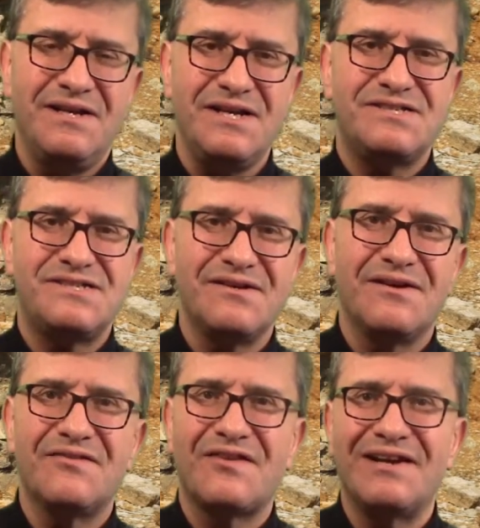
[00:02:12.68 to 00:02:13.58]
This
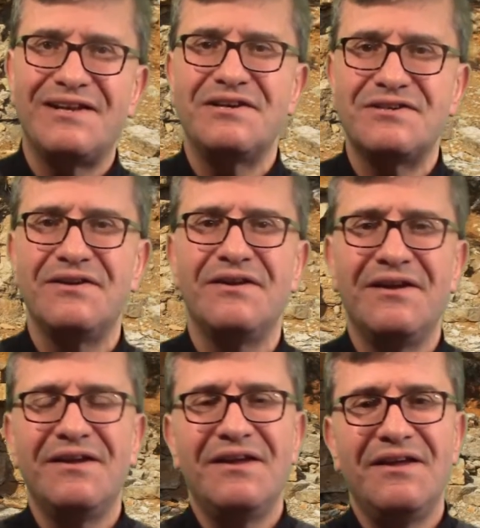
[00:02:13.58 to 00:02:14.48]
citation
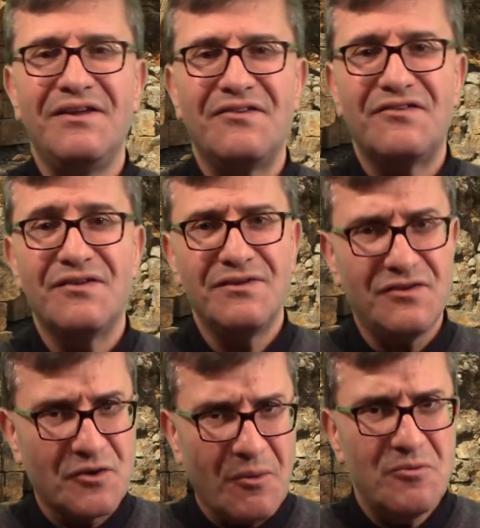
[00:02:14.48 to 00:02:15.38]
this
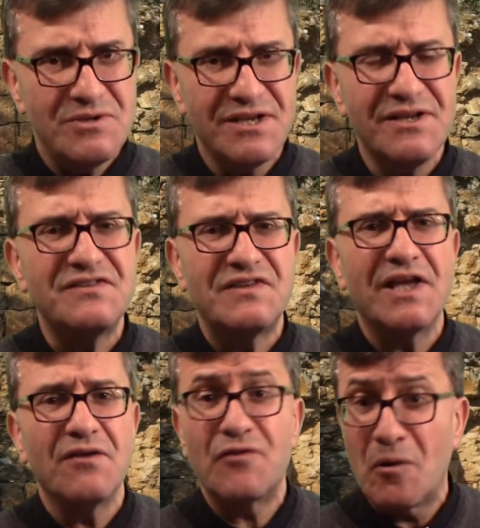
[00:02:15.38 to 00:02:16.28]
quote is
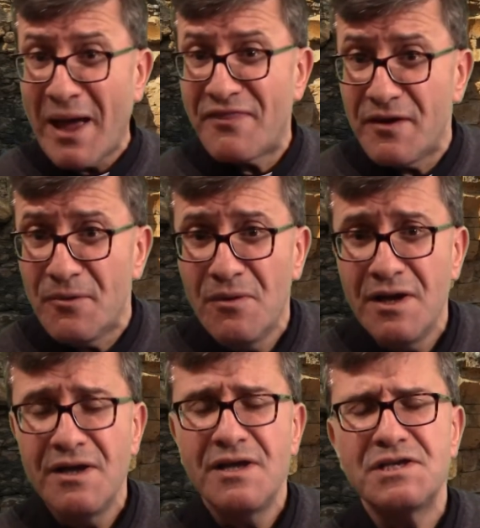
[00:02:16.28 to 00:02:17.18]
taken from Matthew
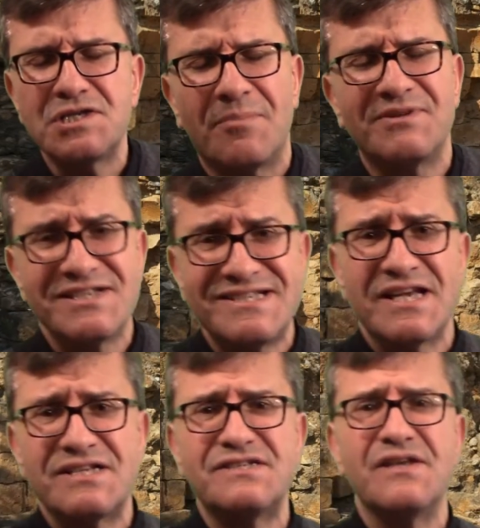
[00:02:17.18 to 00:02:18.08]
chapter
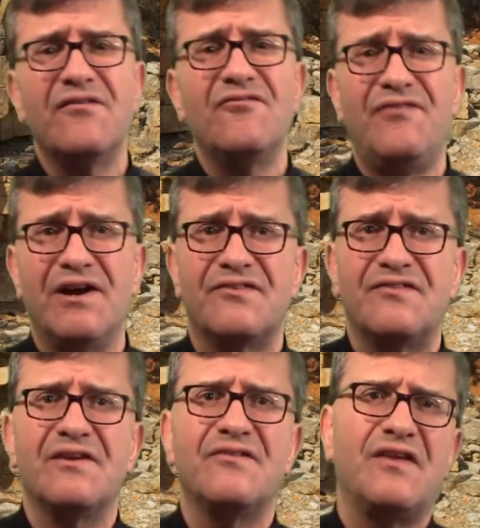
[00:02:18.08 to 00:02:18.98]
6
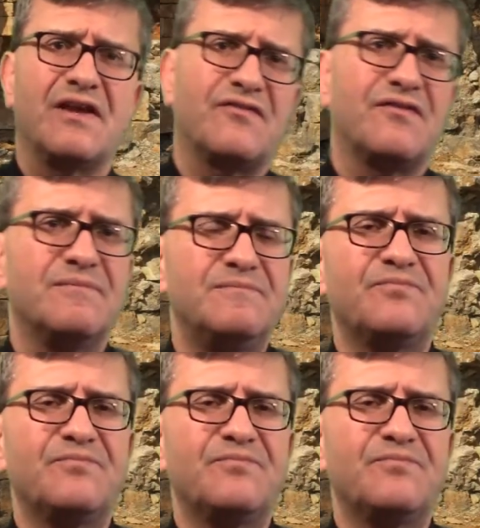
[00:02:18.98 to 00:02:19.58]
verse 6.